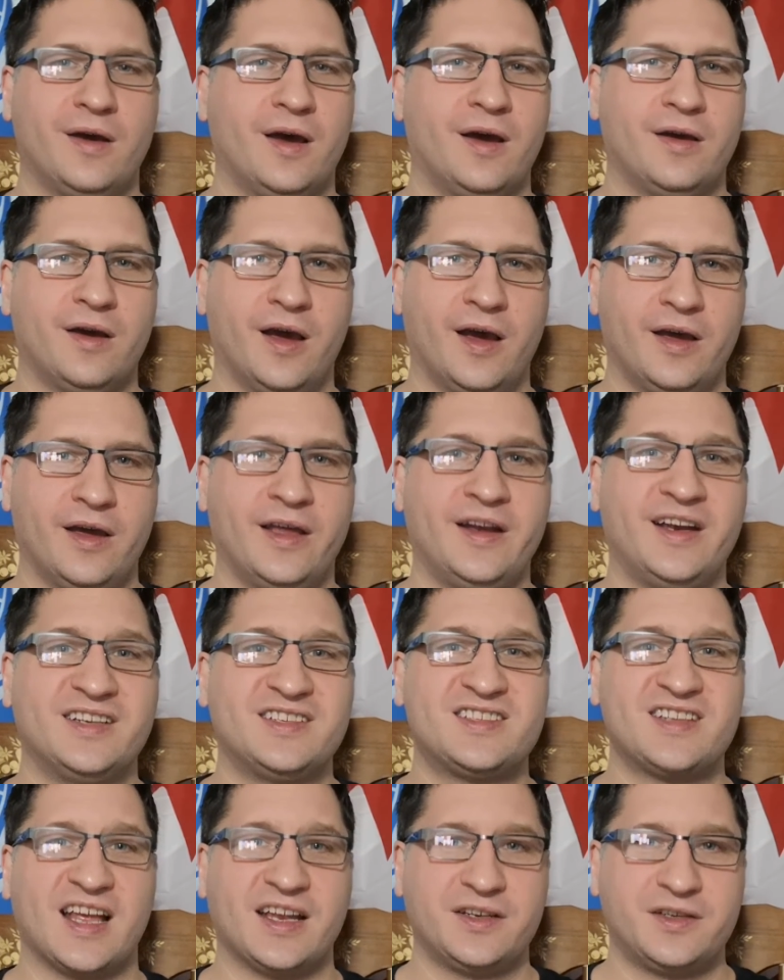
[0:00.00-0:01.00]
uh, an
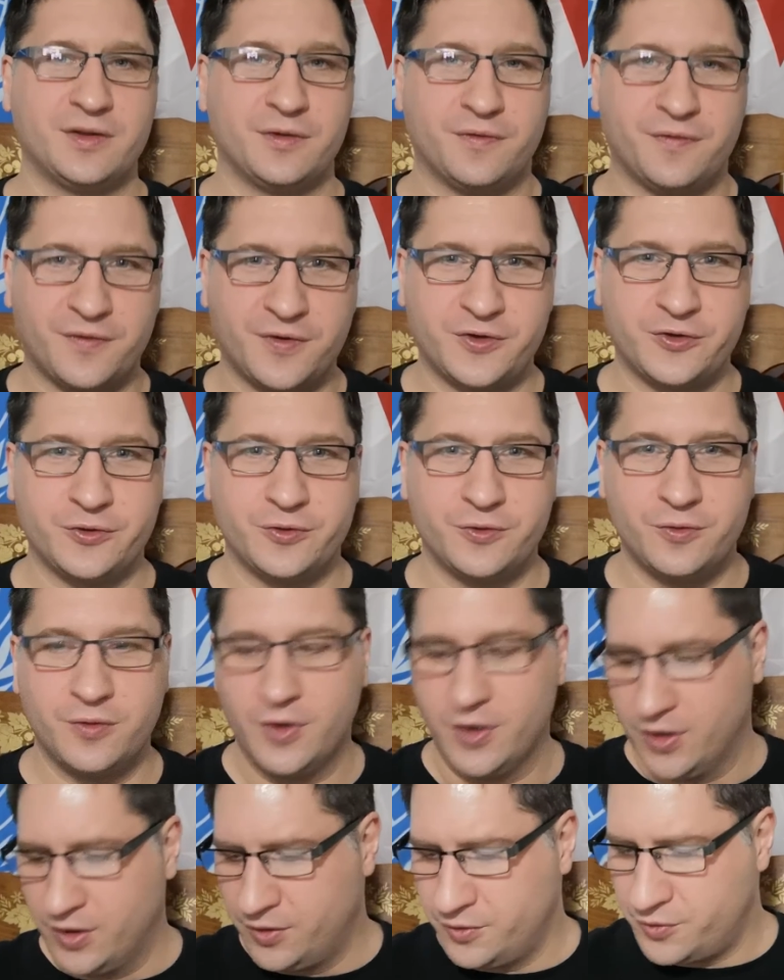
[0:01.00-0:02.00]
incentive
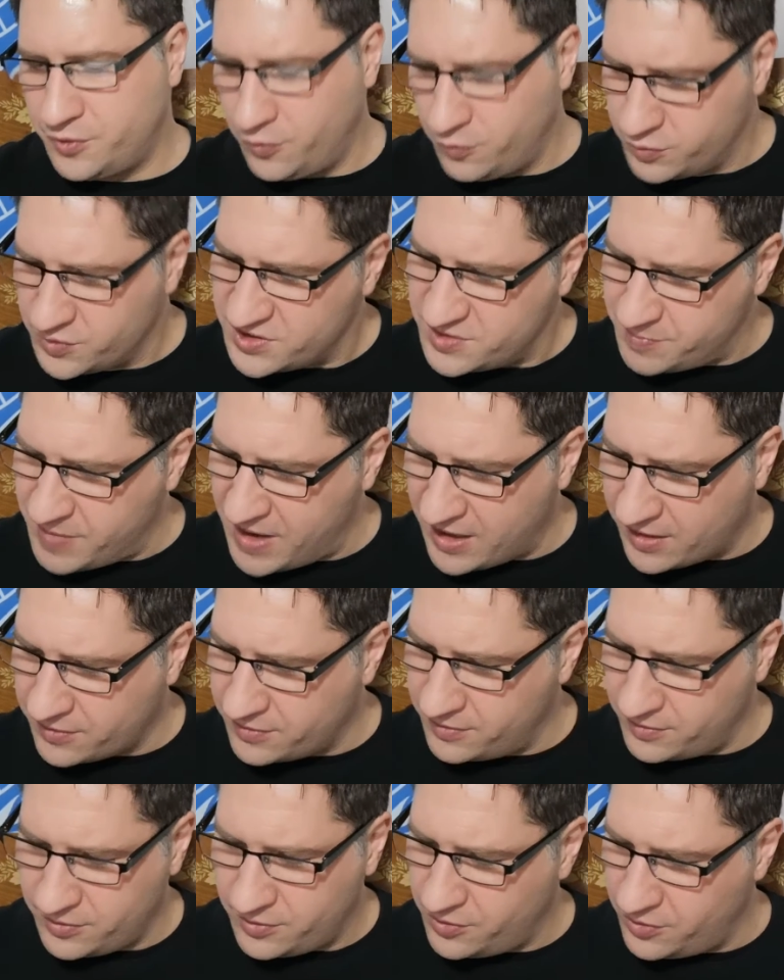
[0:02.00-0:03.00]
to to
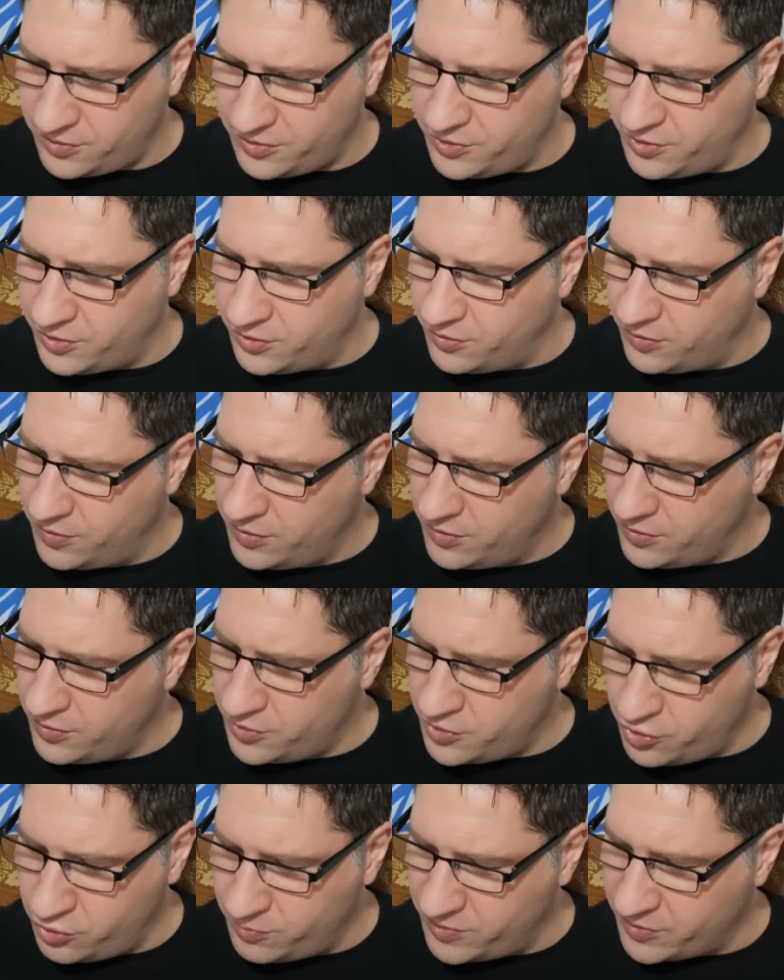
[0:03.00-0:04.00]
respect you know
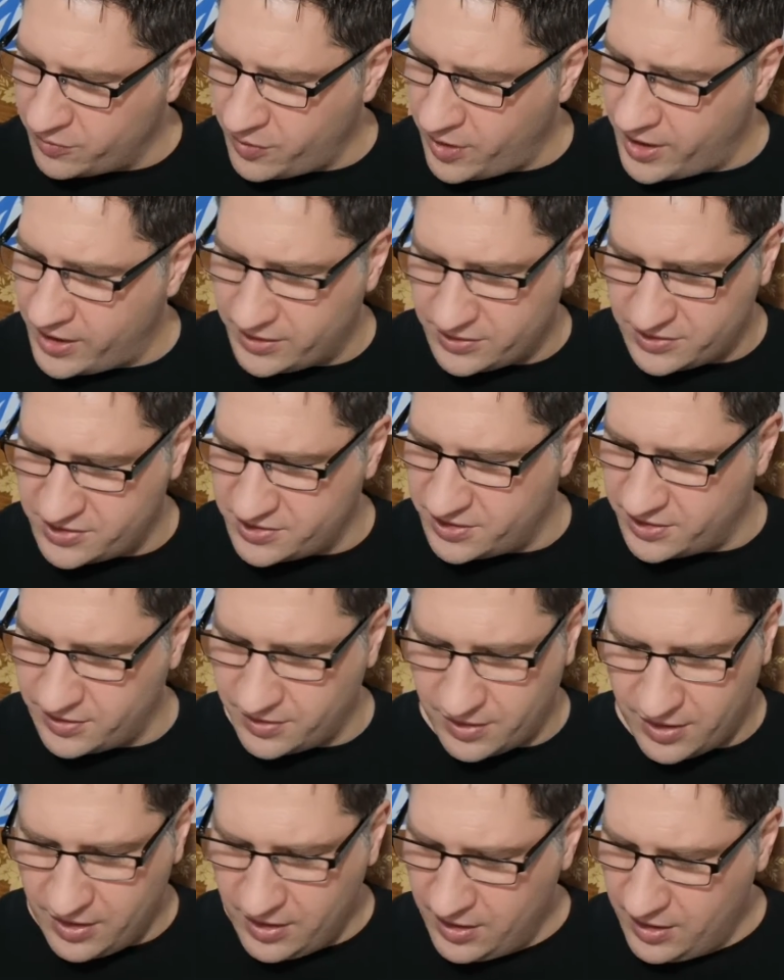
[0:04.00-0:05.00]
human rights
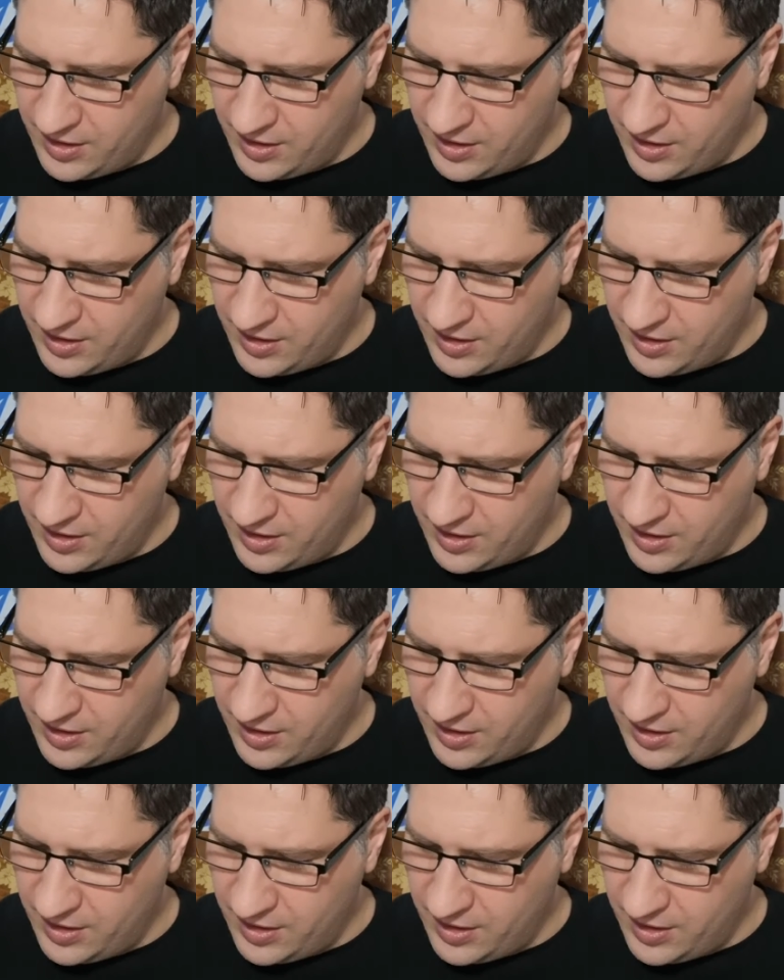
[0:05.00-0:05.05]
and